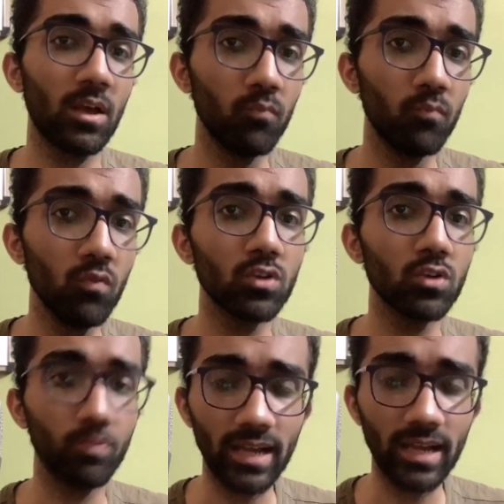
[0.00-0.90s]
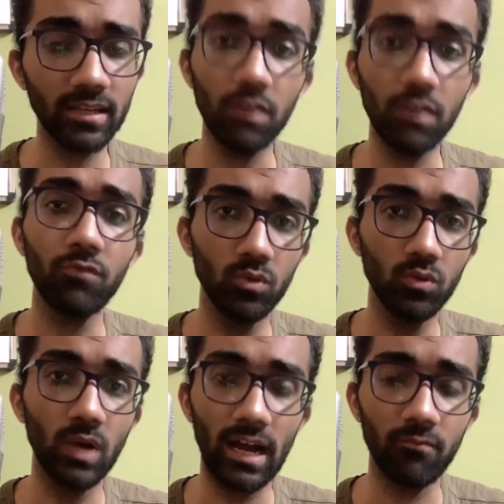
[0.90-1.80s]
move on to backend if you
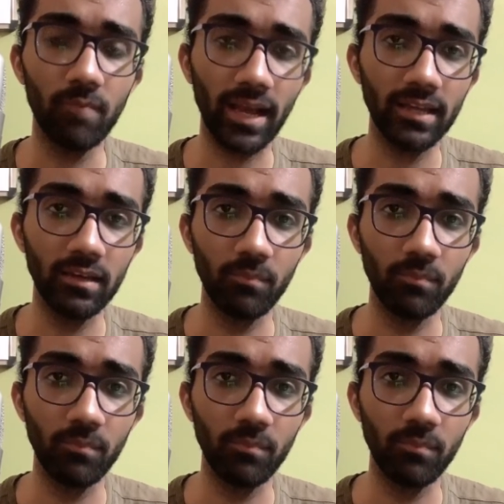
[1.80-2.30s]
have backend in